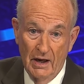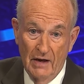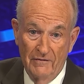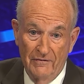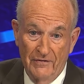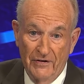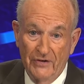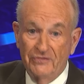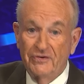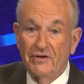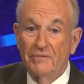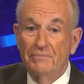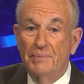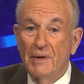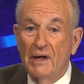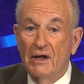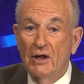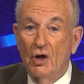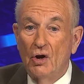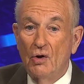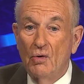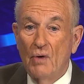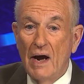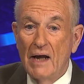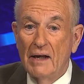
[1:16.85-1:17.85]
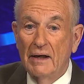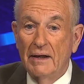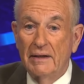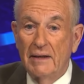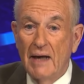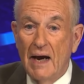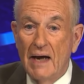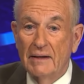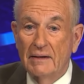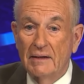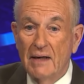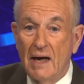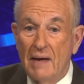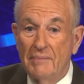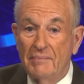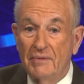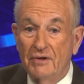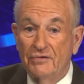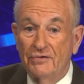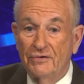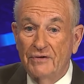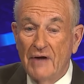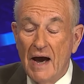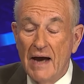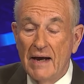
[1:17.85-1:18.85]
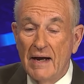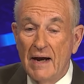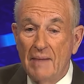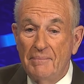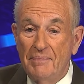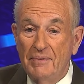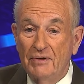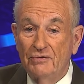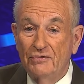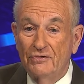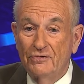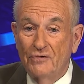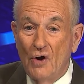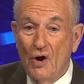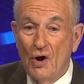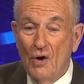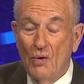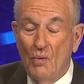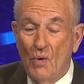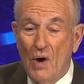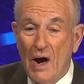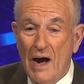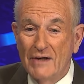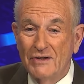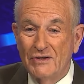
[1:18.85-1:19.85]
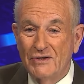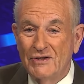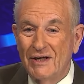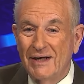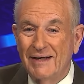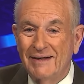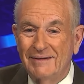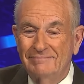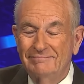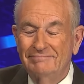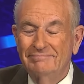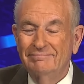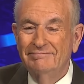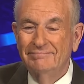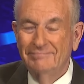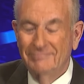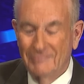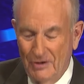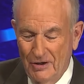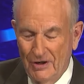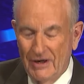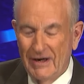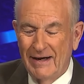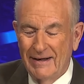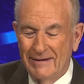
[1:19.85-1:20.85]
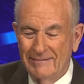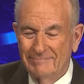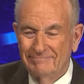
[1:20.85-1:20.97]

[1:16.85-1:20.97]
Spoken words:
Visit BillO'Reilly.com to sign up and start watching today.